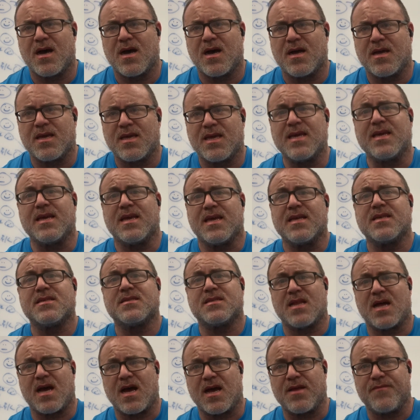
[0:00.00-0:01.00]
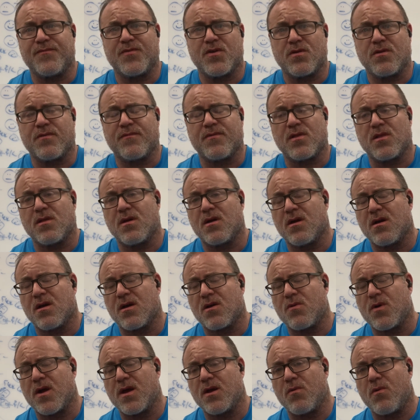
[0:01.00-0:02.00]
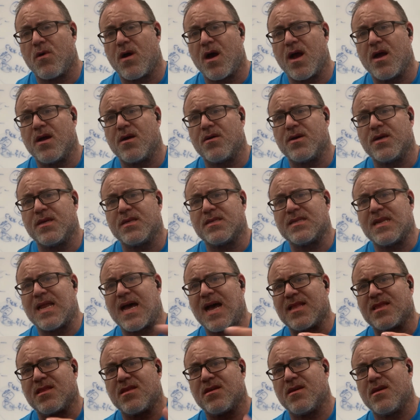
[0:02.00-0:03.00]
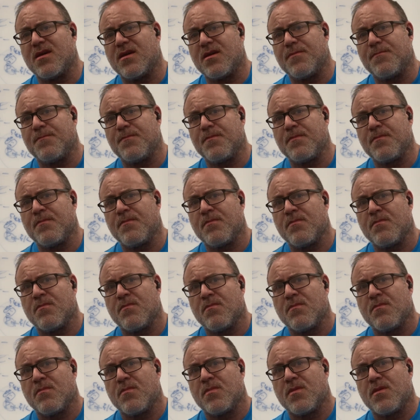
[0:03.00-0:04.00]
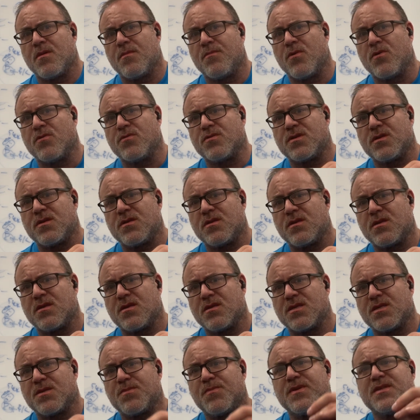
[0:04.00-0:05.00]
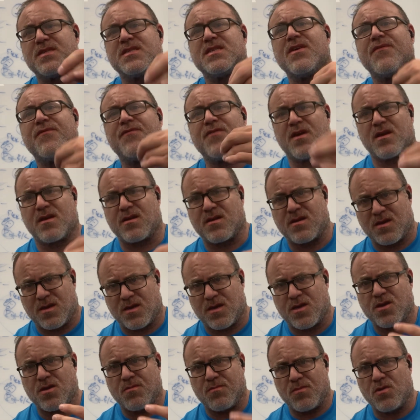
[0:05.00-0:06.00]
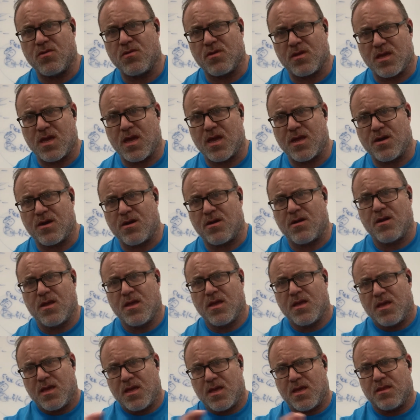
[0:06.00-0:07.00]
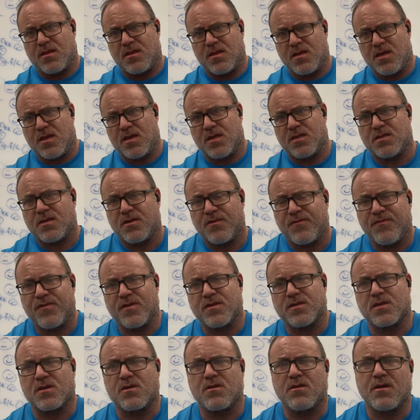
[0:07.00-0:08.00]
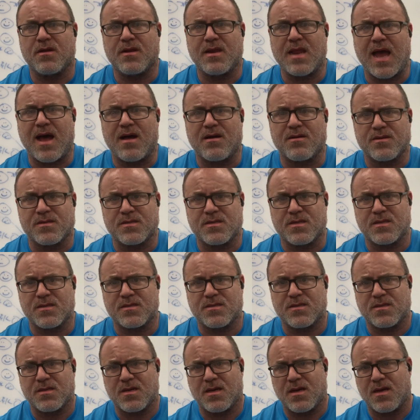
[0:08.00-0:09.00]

is not, I've known him quite a while, is not the most specific communicator in these physical analysis